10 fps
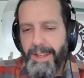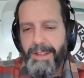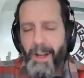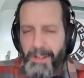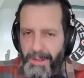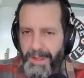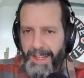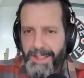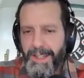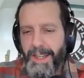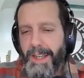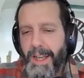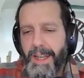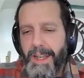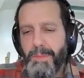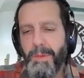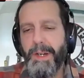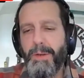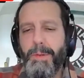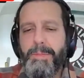also think is a, is
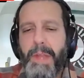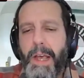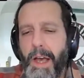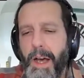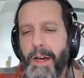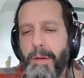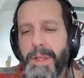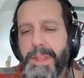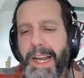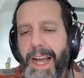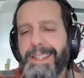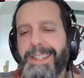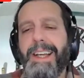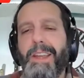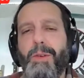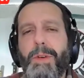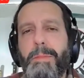pretty cool. Uh, but they got together with